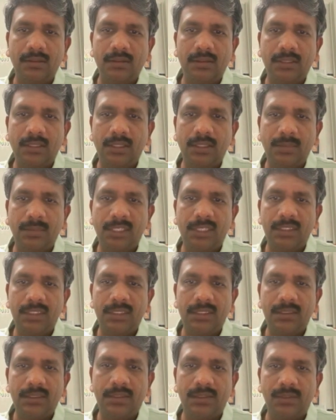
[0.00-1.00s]

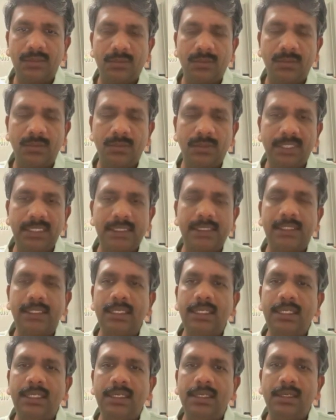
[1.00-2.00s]
images to list
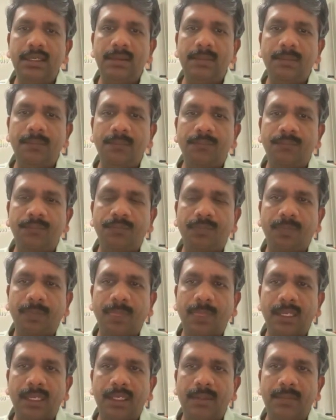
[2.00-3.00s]
the
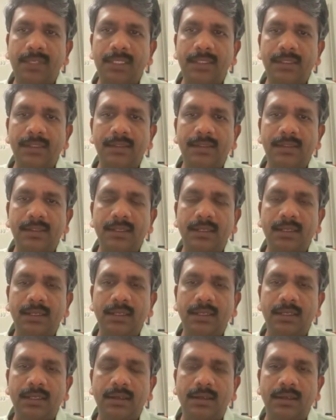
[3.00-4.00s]
images,
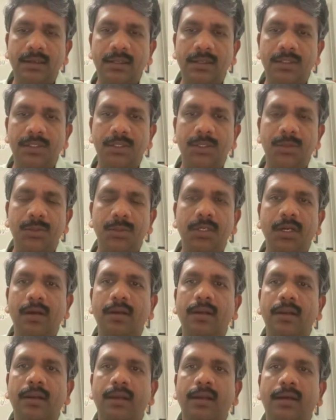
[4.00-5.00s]
it should
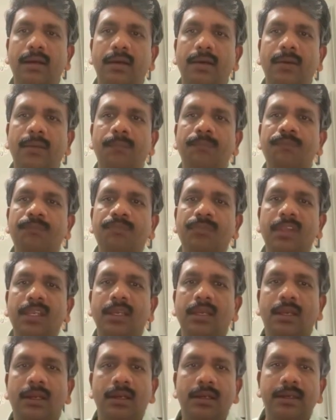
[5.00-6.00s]
not
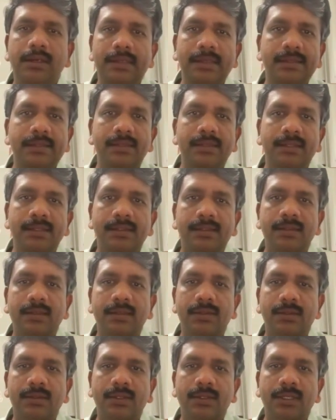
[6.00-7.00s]
list this,
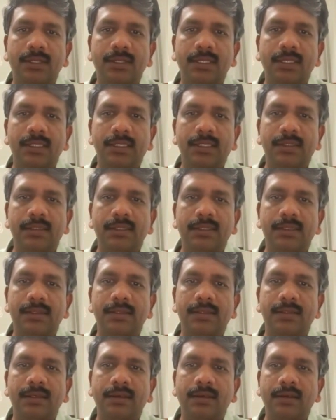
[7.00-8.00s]
so as this is
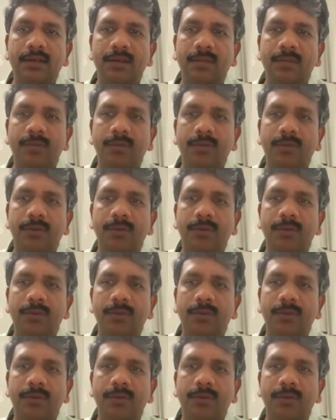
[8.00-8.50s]
removed.